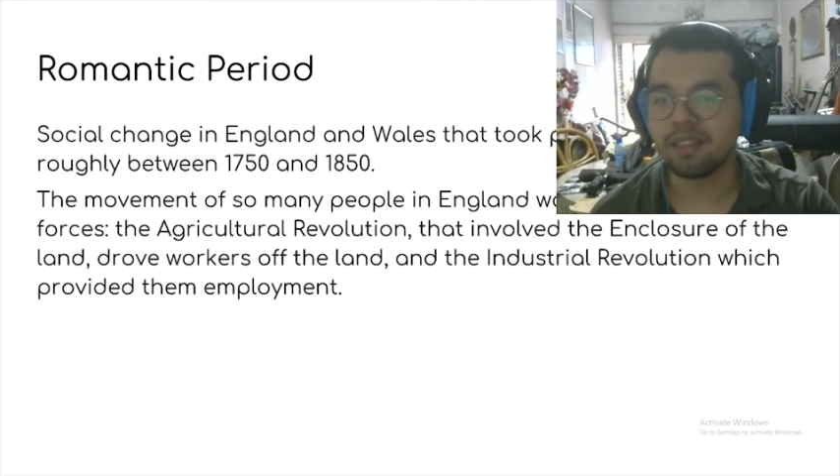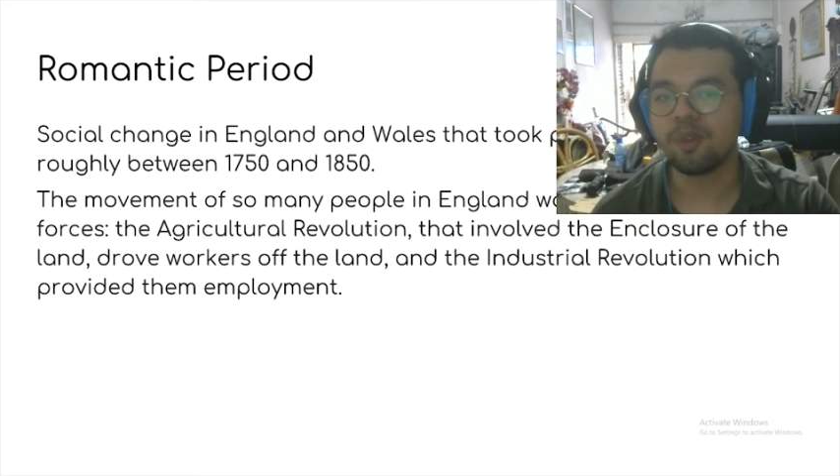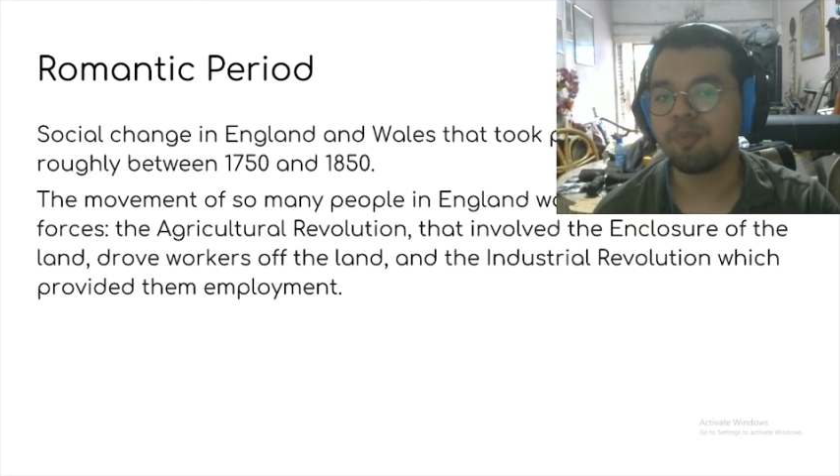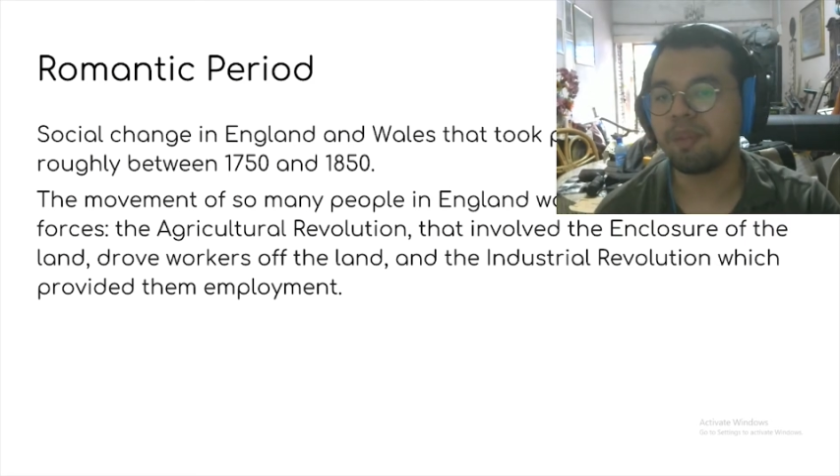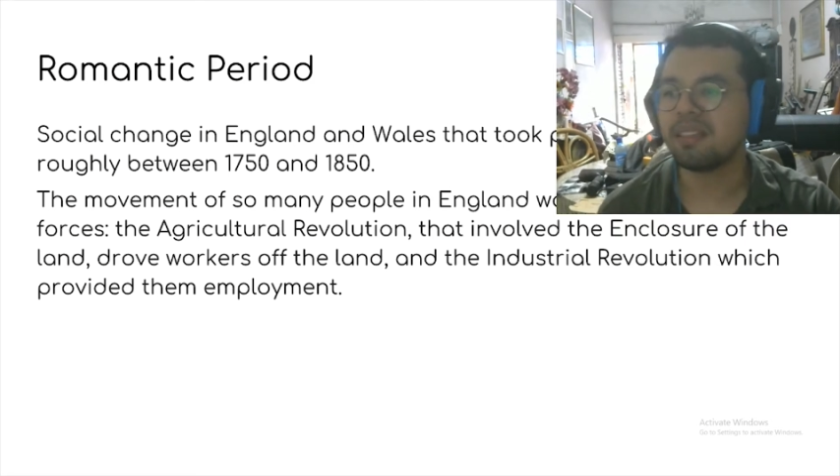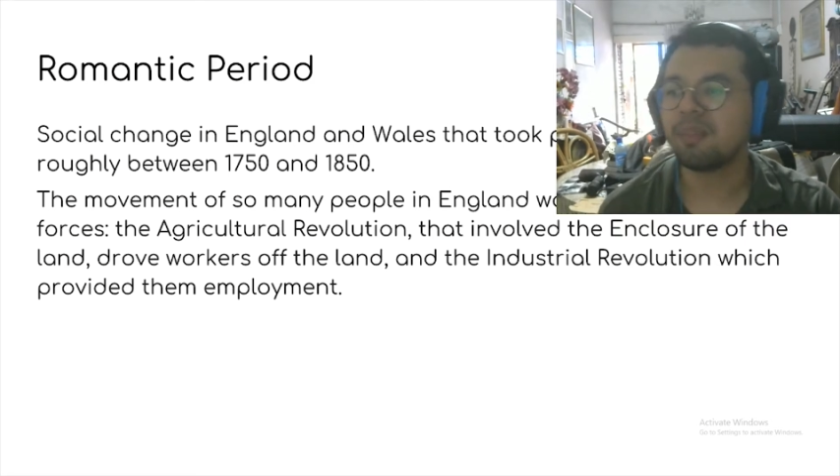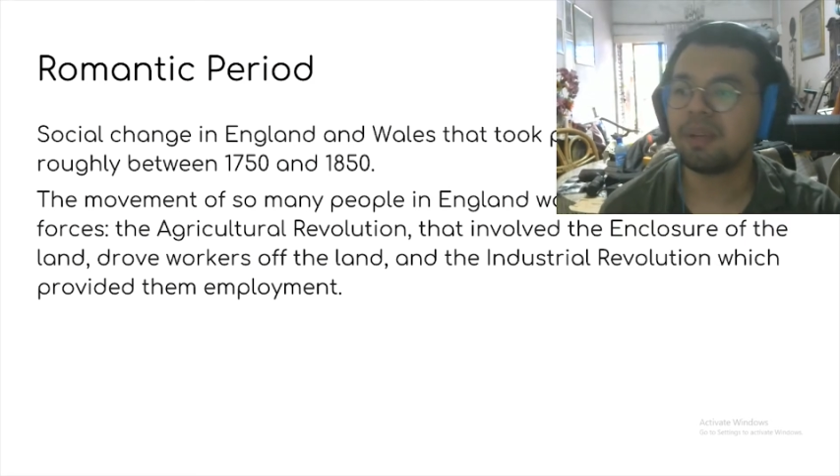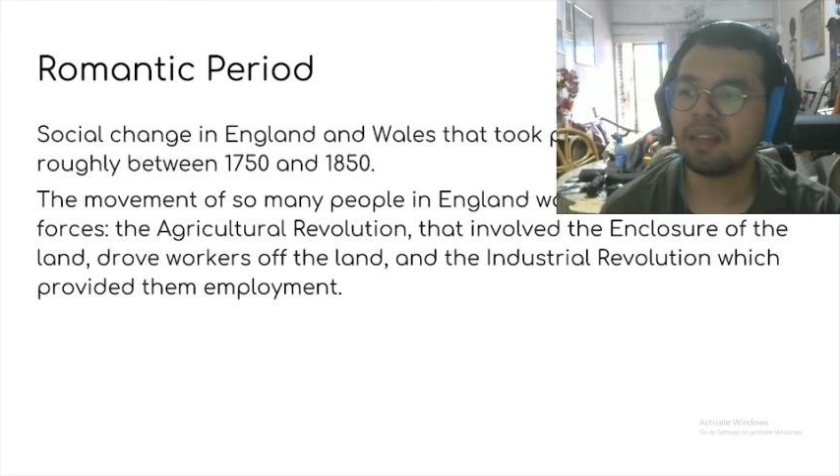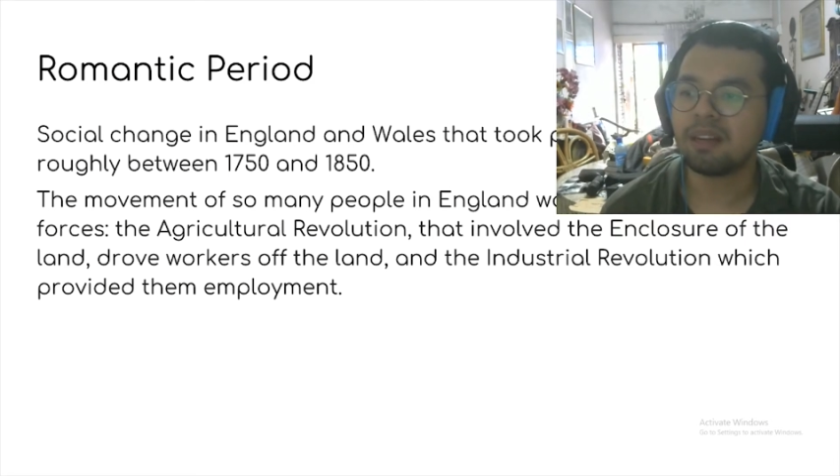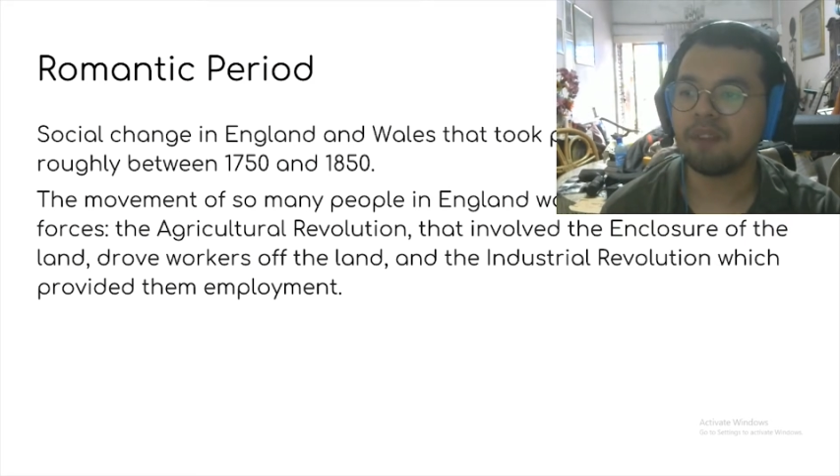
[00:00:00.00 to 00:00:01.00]
that took place in the
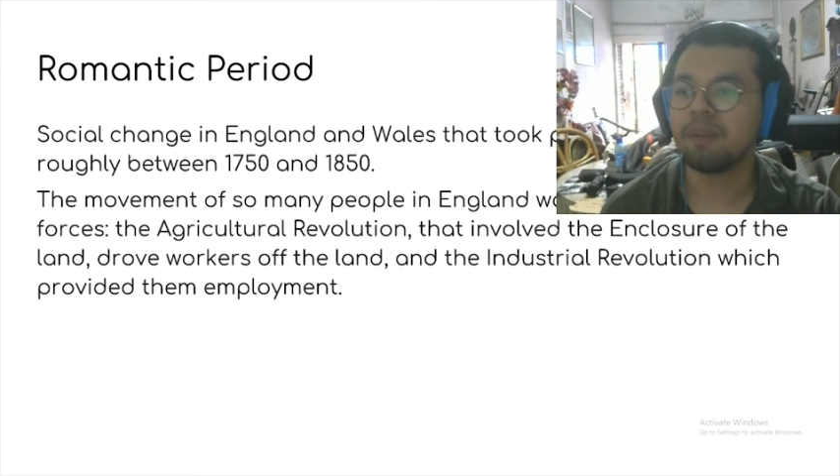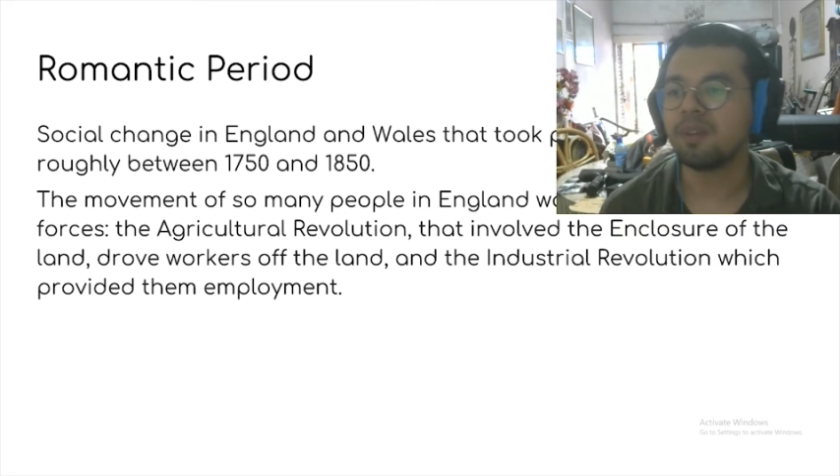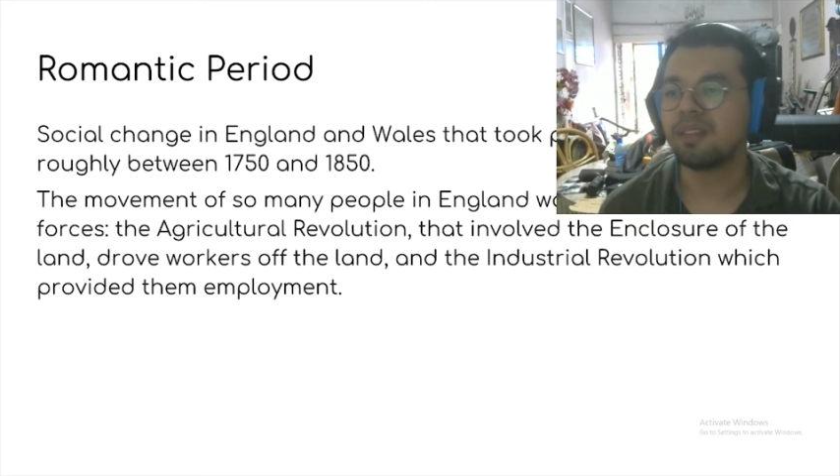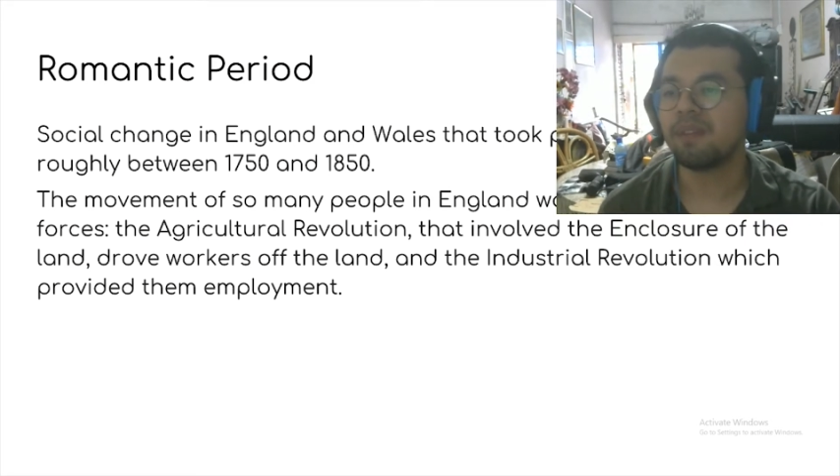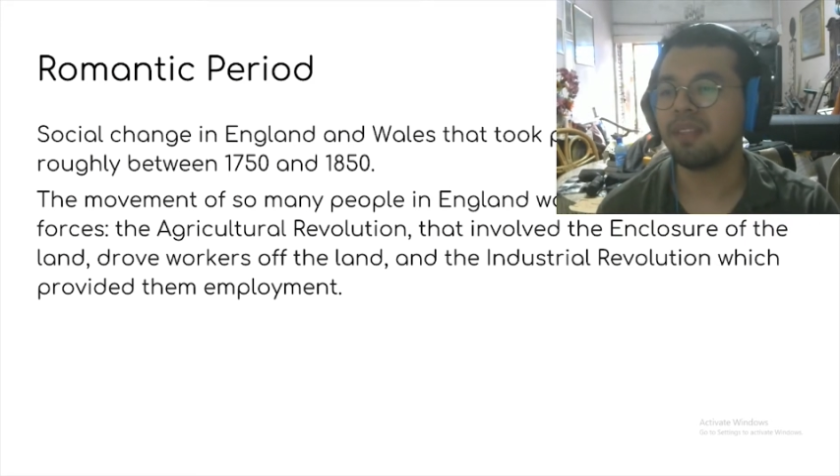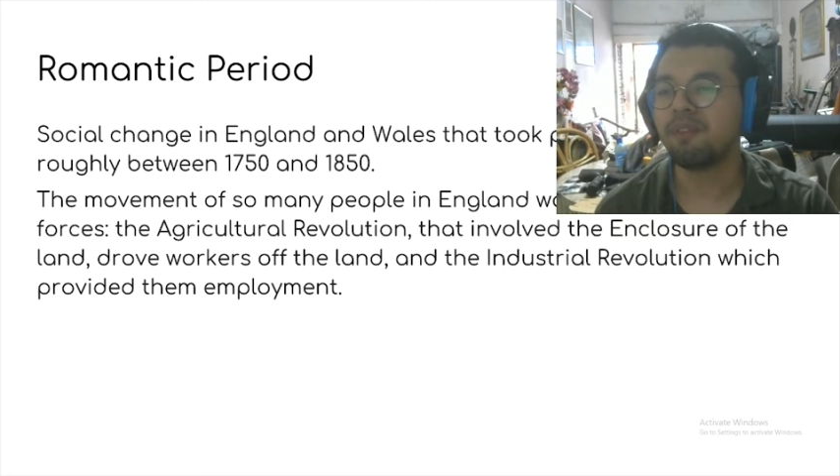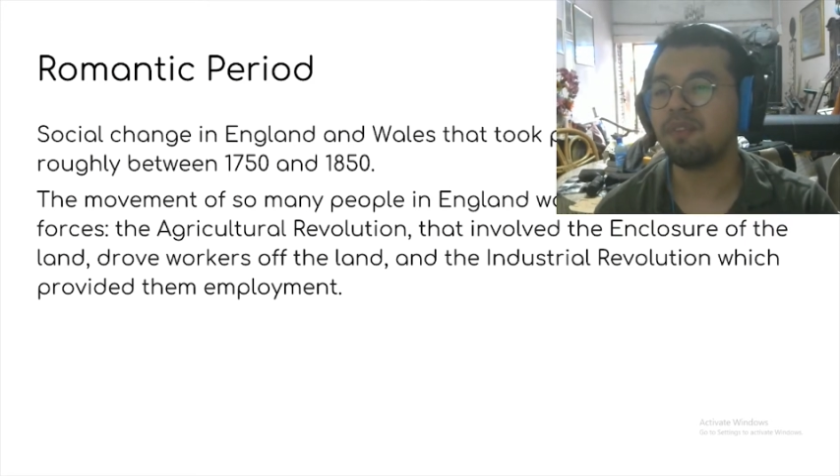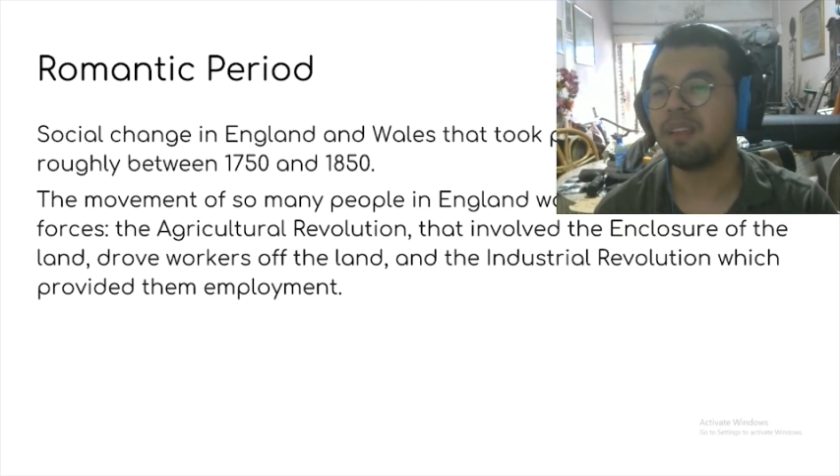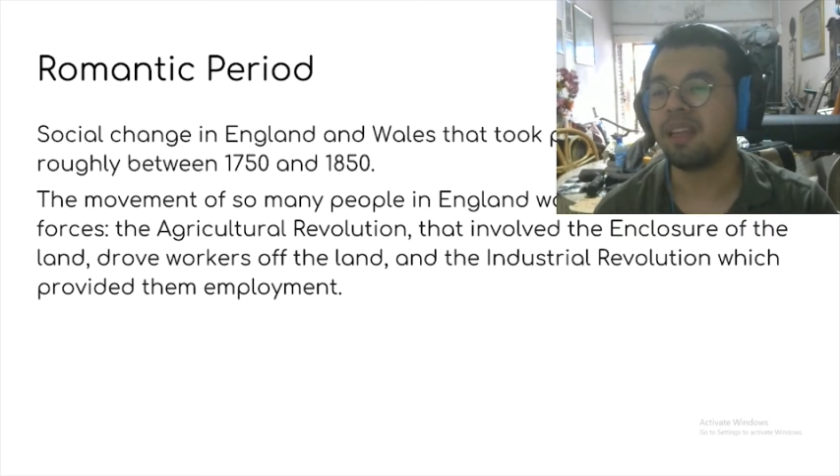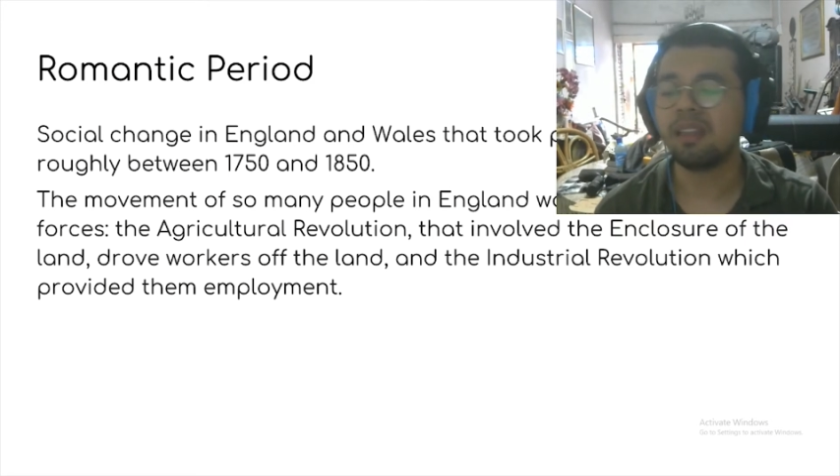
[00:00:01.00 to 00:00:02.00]
period roughly between
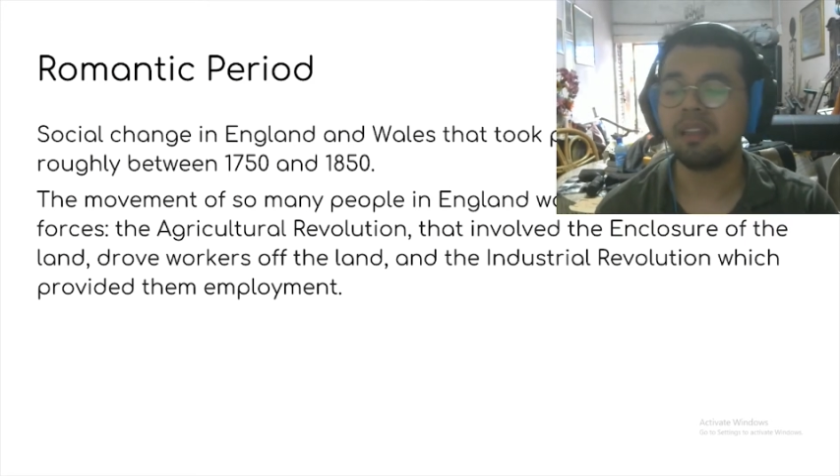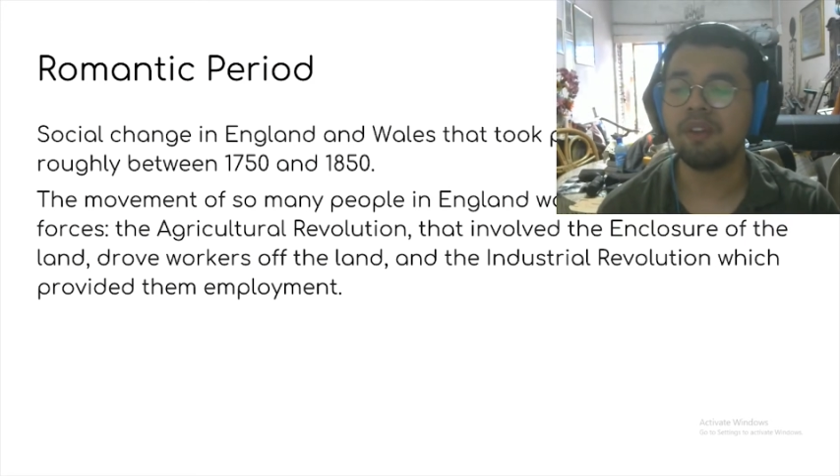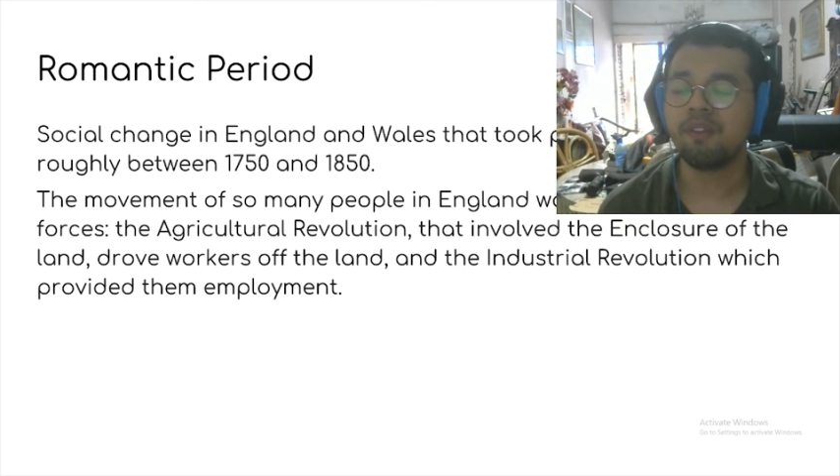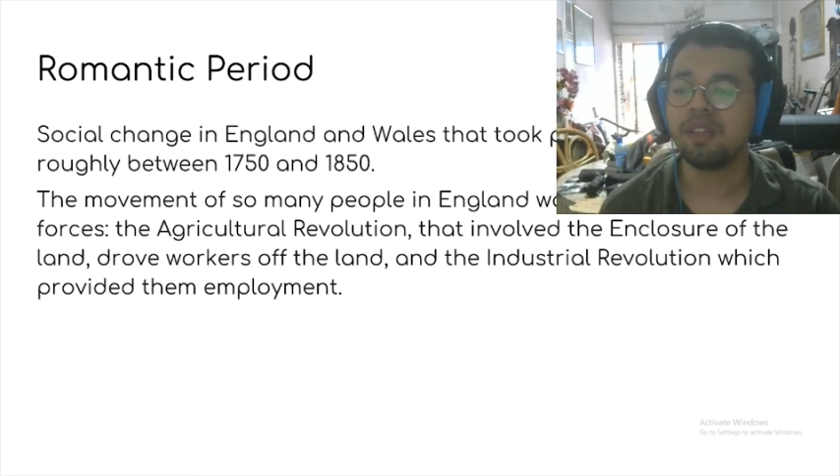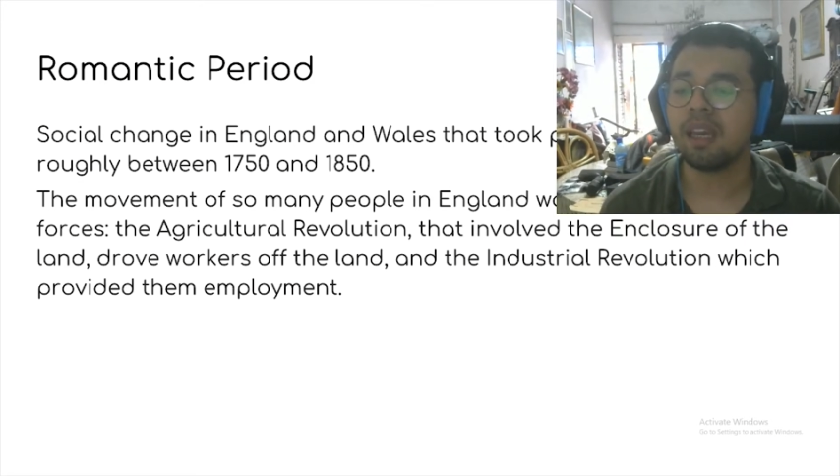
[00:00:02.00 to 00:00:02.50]
1750 and 1850.